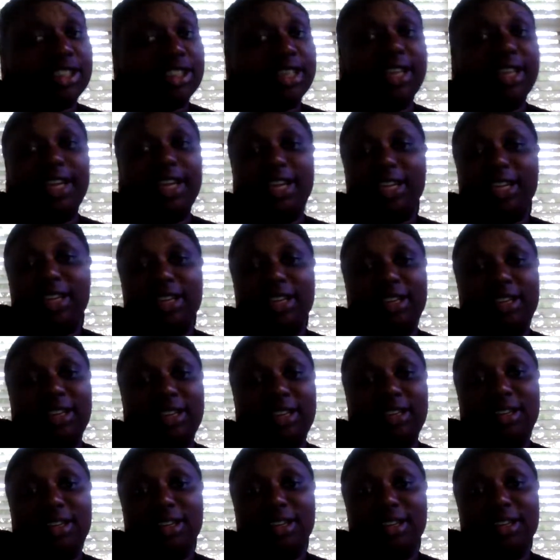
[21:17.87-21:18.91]
like,
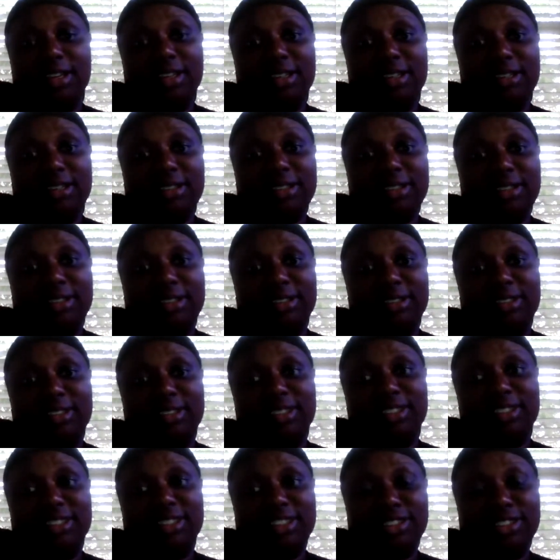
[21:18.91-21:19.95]
yeah,
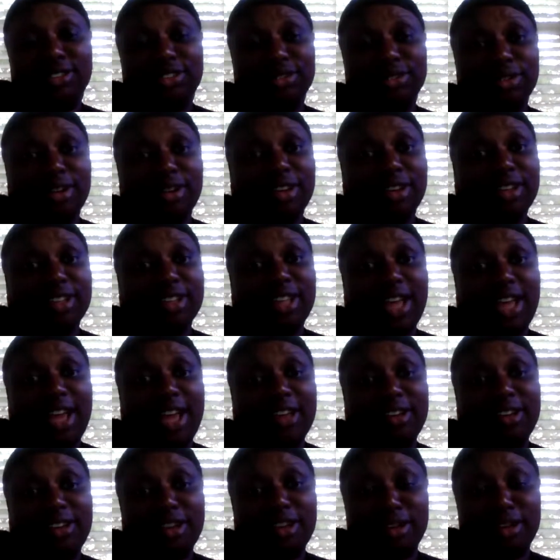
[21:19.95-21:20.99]
it's a drug
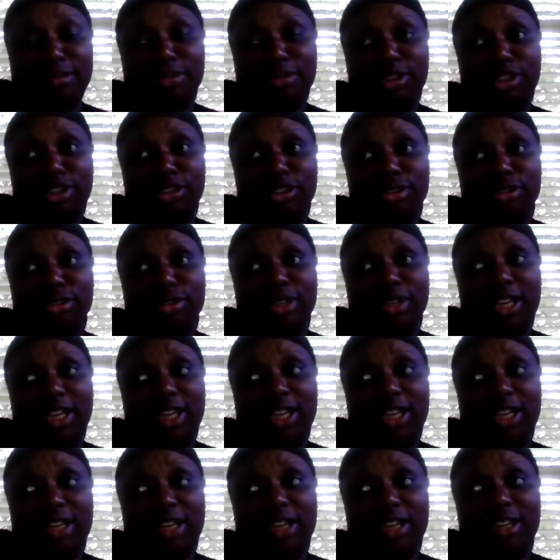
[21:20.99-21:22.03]
that numbs you
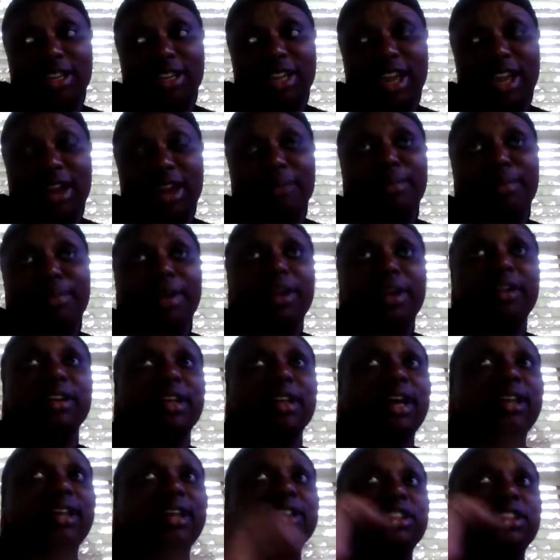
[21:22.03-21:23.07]
and kind of
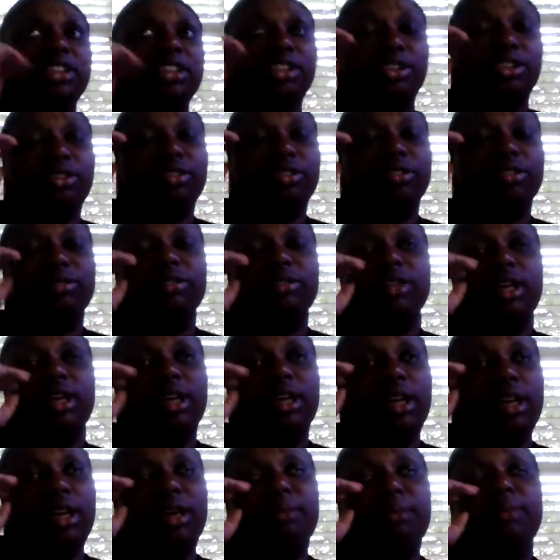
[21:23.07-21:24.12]
paralyzes you,
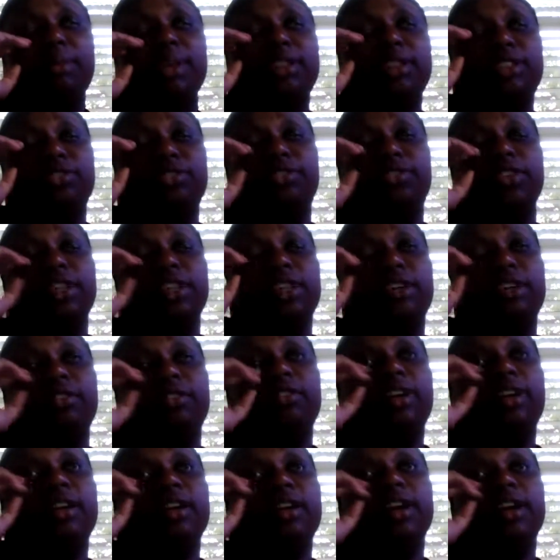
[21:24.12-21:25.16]
makes you feel in a
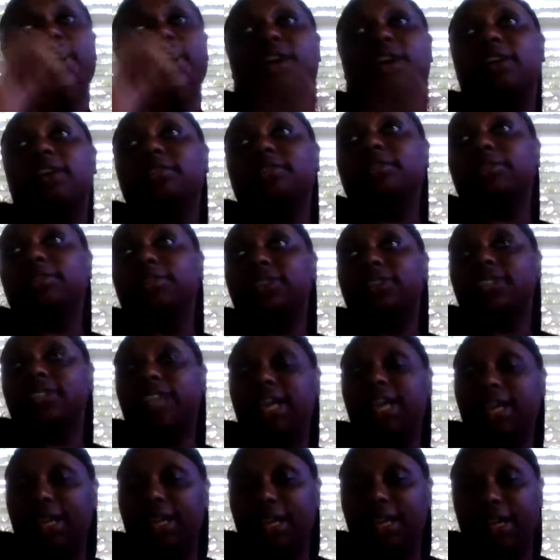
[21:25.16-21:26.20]
very uncomfortable
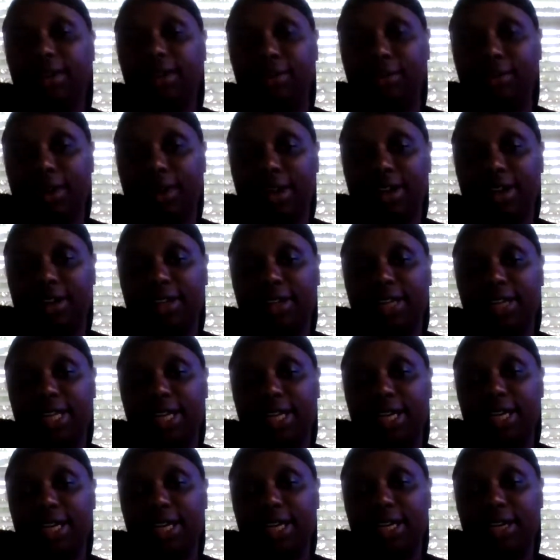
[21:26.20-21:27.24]
state while
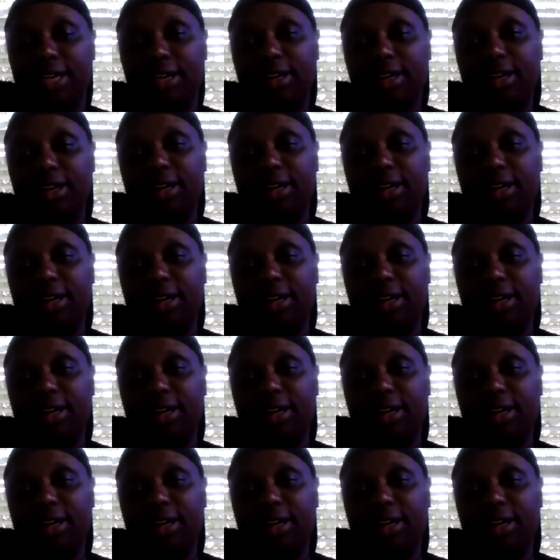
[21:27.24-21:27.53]
they